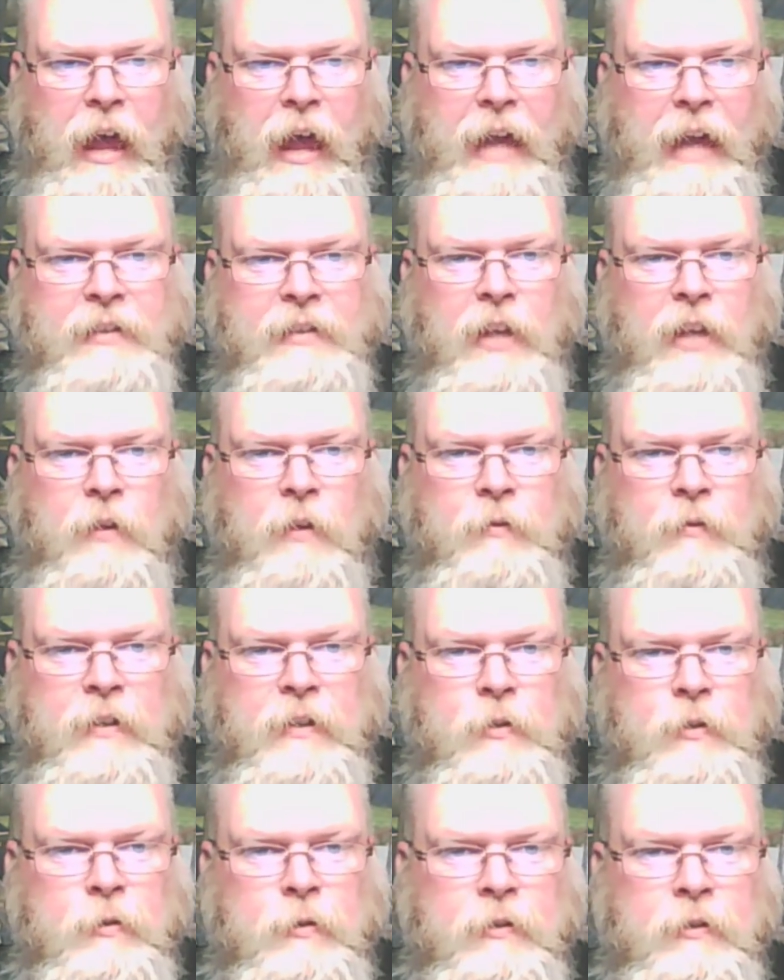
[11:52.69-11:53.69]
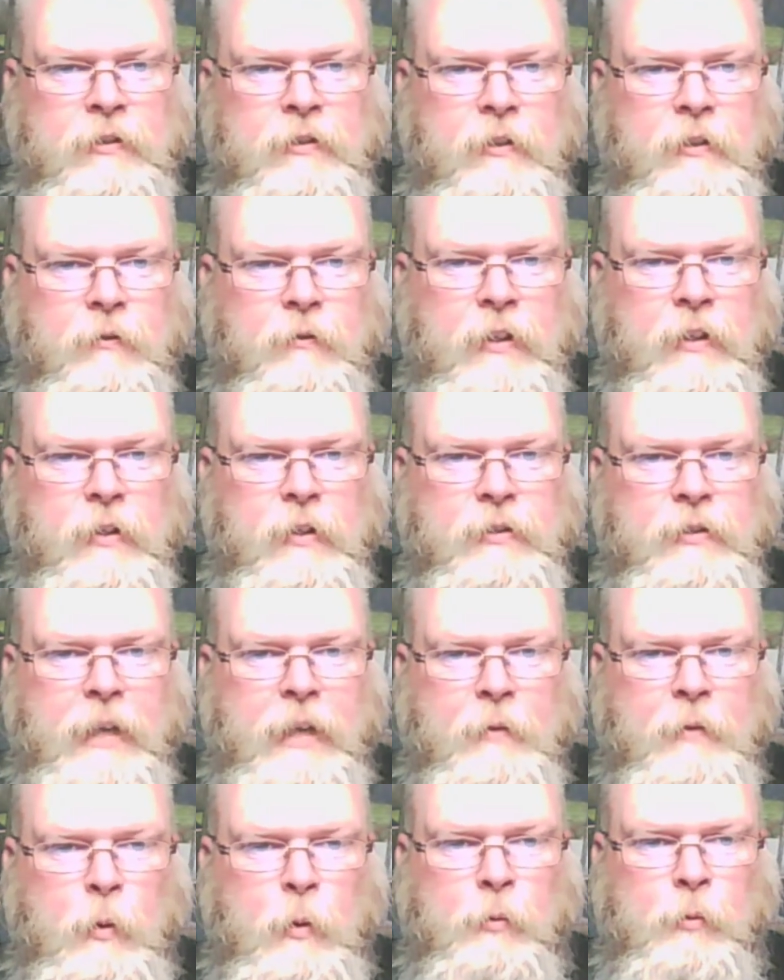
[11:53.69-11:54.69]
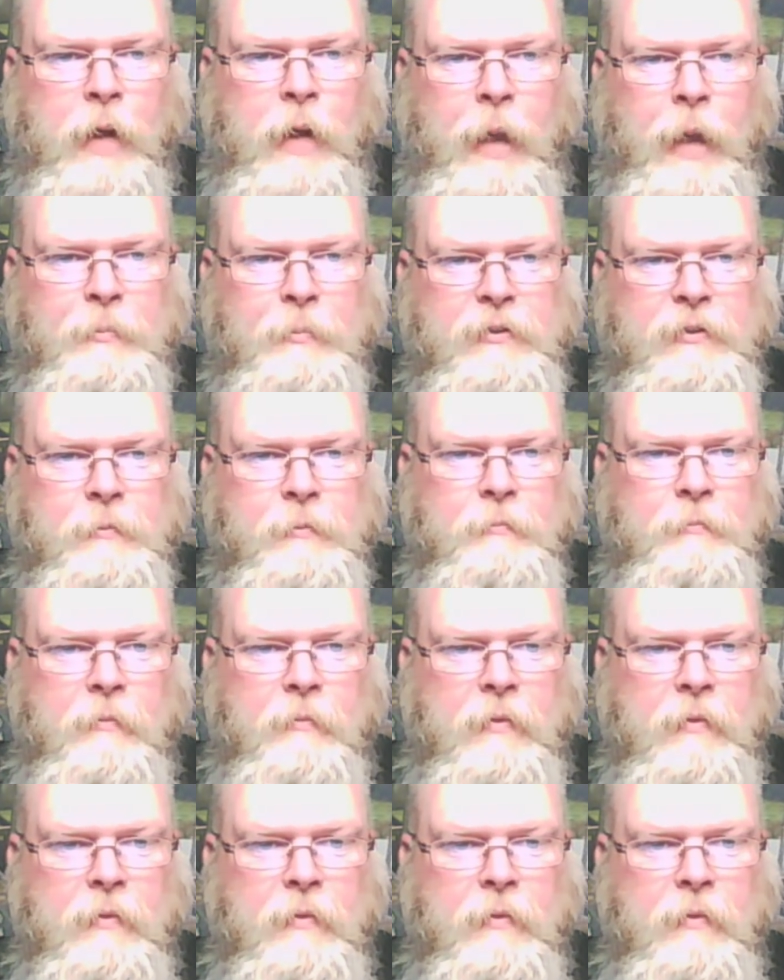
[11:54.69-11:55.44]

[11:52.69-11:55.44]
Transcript: I saw Fitjung's fields heavy with crops.